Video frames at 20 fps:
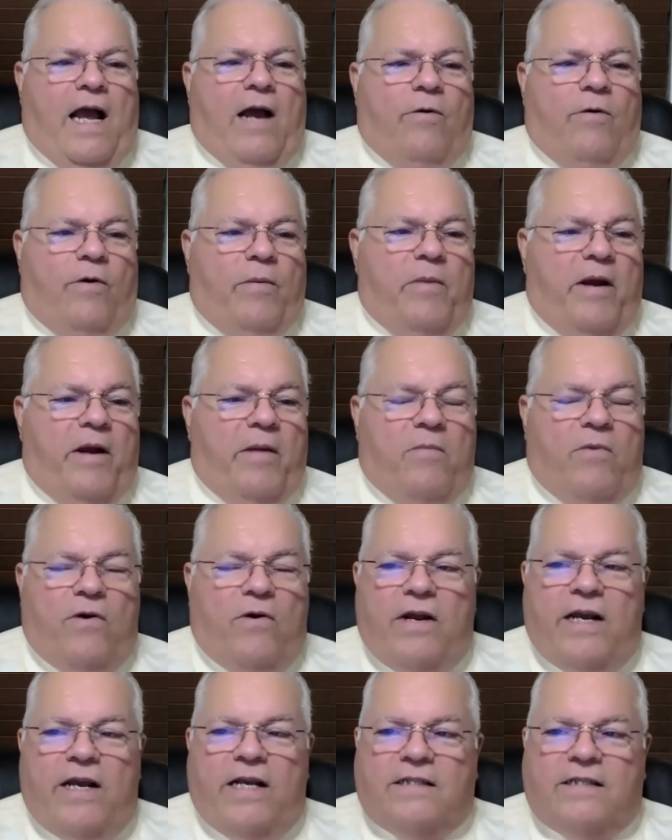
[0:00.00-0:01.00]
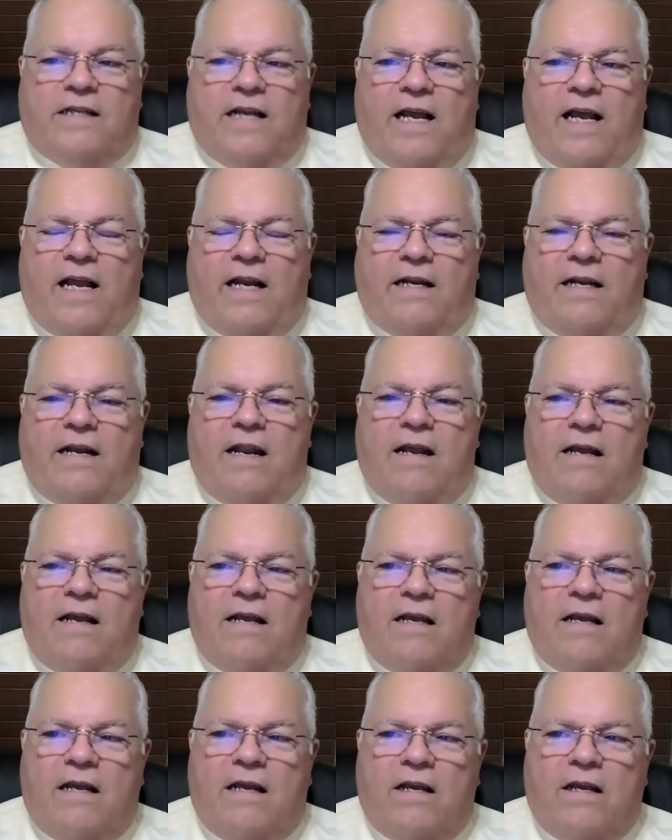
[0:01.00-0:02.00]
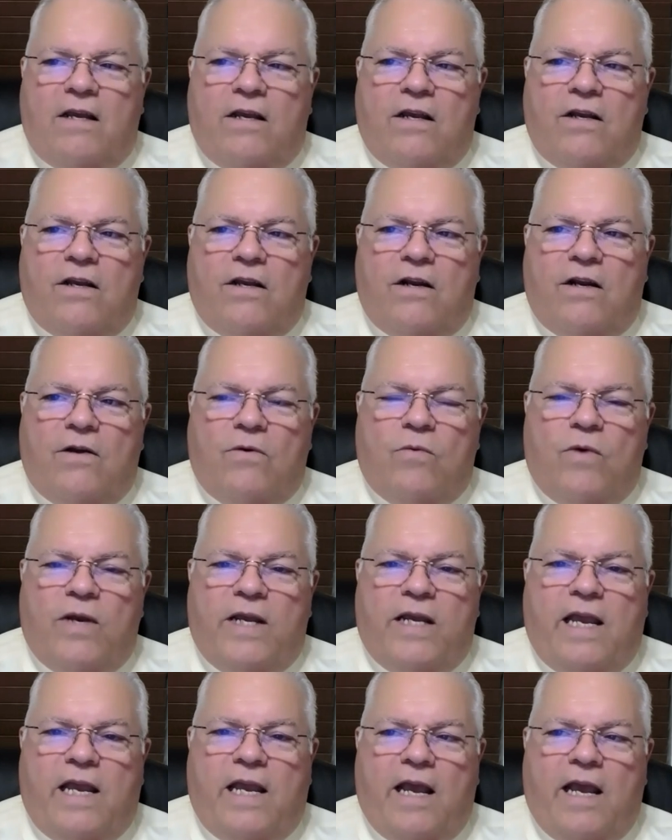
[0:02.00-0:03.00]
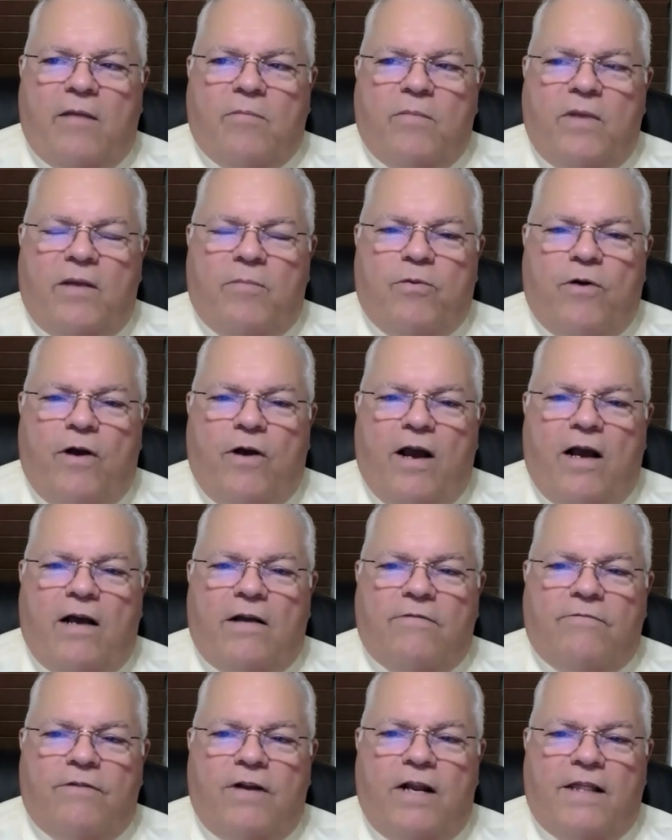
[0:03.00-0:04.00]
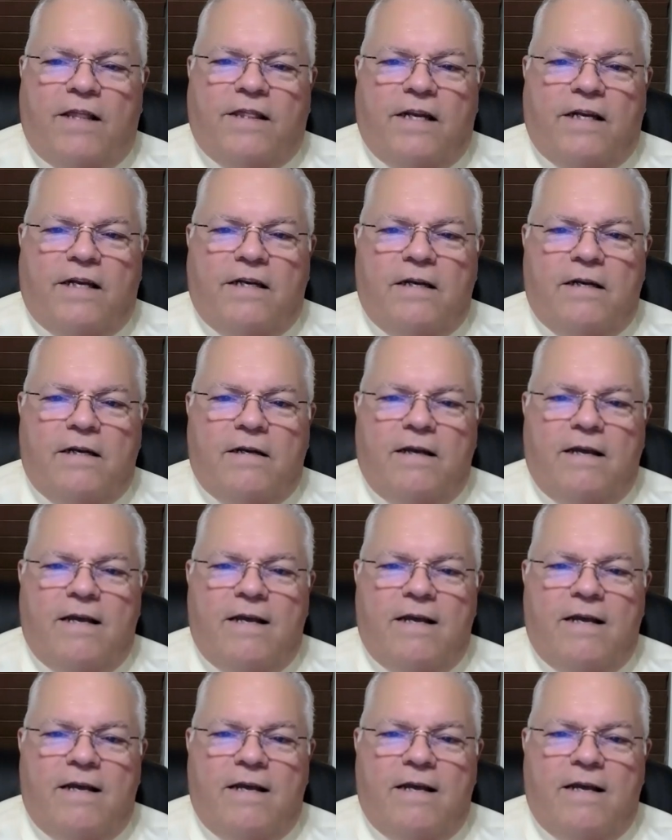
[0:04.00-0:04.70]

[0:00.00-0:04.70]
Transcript: I remember he said, you know, we can't be proud of nothing.